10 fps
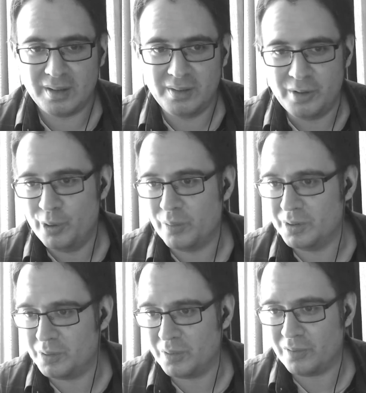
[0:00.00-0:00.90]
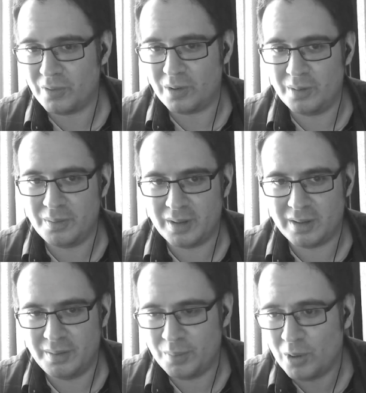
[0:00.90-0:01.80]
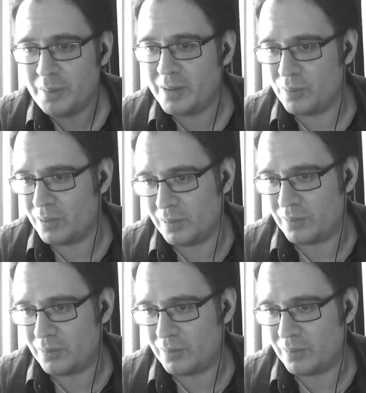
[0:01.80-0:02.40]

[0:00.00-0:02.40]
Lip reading: new ones will form, but employment will